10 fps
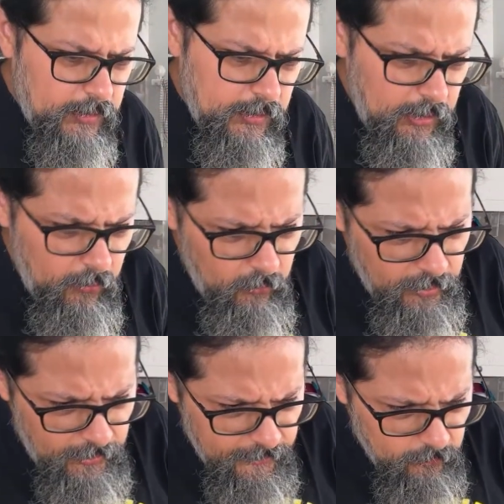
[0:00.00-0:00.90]

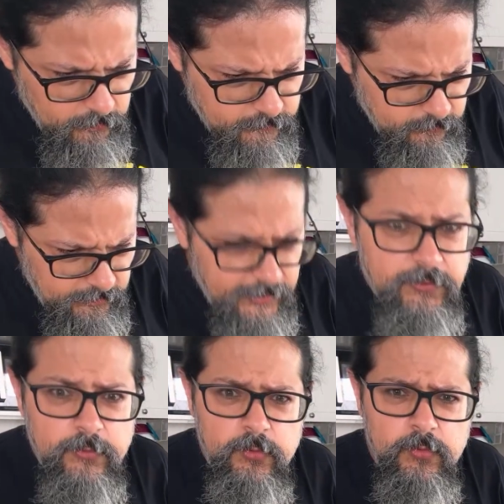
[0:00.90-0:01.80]
Now, I also
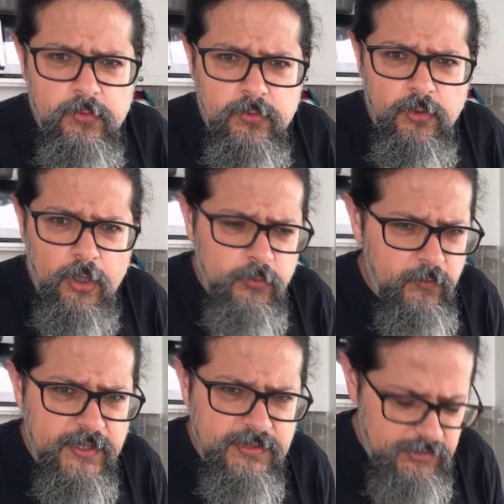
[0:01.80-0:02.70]
like to not
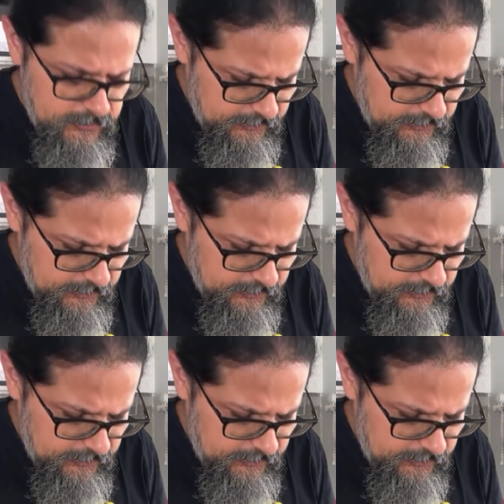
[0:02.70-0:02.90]
waste these